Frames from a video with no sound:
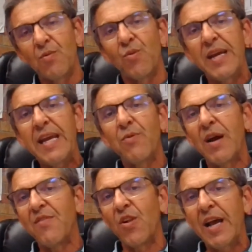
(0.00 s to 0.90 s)
read
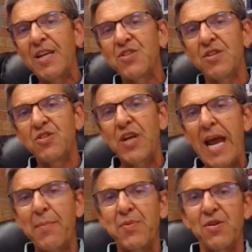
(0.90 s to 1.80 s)
Revelation
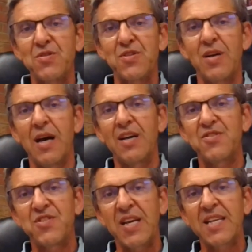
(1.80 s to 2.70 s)
chapters
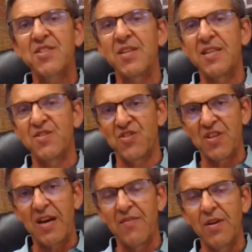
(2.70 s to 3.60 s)
6 and
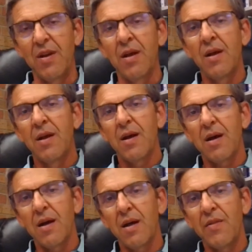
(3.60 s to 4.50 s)
7.
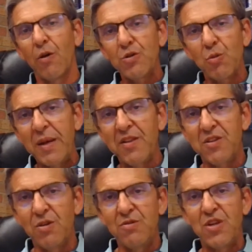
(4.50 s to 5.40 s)
Those will be the
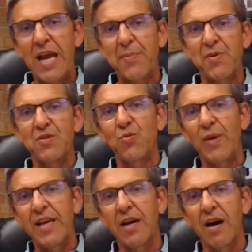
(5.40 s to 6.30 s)
two chapters
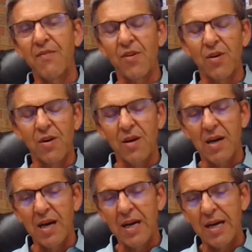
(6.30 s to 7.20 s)
we cover
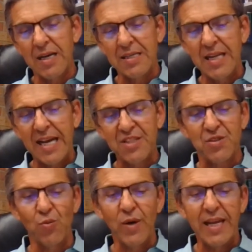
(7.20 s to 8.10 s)

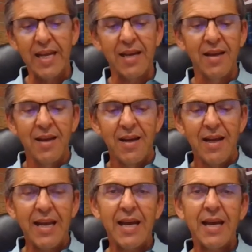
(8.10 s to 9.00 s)
next week.
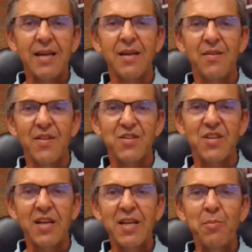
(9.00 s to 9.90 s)
And this
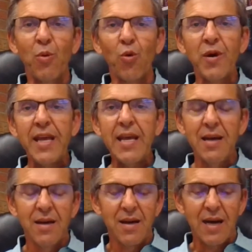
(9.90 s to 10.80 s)
Sunday
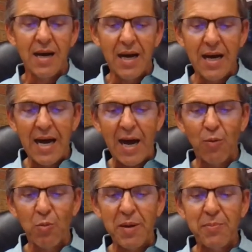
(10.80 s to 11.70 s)
morning, I
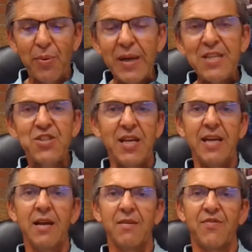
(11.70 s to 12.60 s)
will be
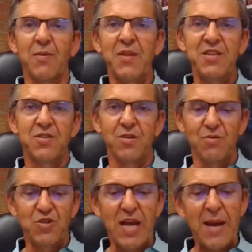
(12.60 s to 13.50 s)
preaching from these two
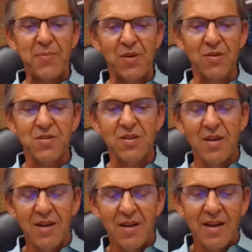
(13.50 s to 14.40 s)
chapters,
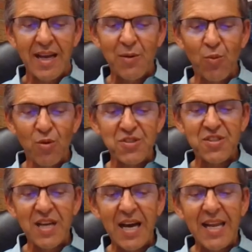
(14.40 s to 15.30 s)
and we'll
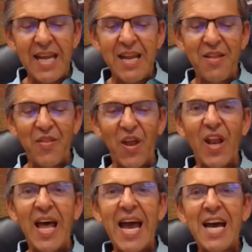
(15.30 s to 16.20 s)
study the
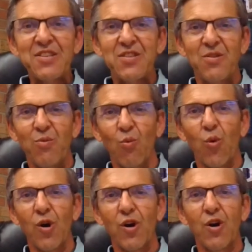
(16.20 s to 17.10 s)
last
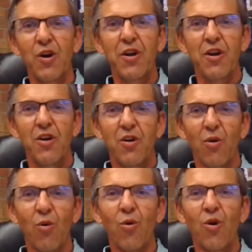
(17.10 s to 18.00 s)
word
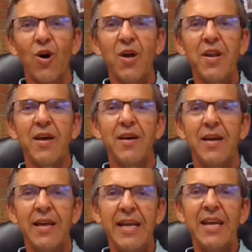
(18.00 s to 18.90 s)
on
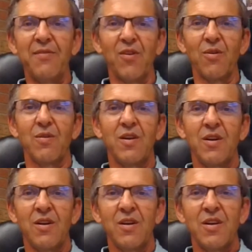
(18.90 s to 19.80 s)
evil.
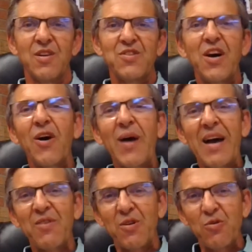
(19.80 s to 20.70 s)
So
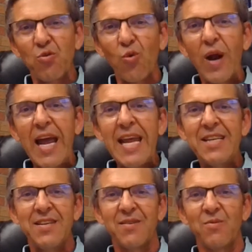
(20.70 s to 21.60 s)
have a
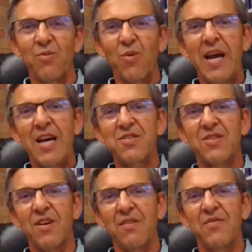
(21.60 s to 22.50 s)
great
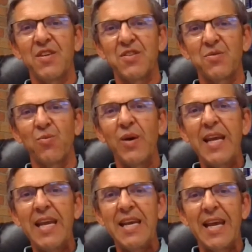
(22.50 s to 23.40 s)
rest of this
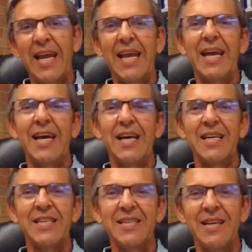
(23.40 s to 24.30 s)
week,
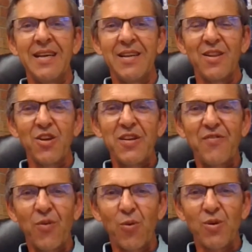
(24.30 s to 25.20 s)
and looking
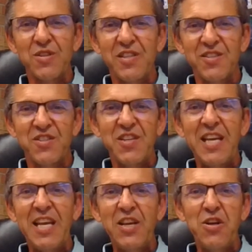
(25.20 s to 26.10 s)
forward to
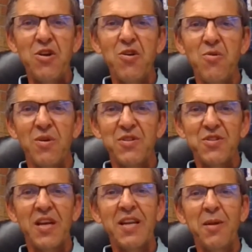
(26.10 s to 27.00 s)
seeing you
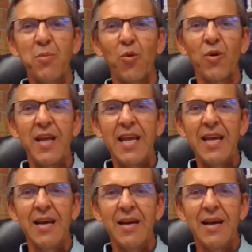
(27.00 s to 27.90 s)
Sunday morning